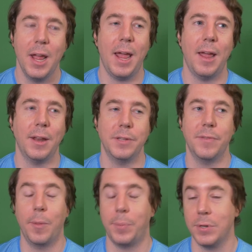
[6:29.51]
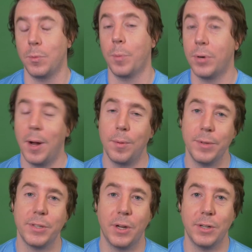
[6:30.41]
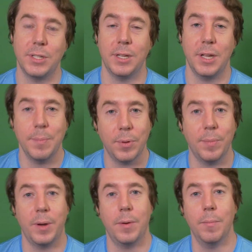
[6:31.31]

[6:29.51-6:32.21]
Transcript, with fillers: and developers will probably start to implement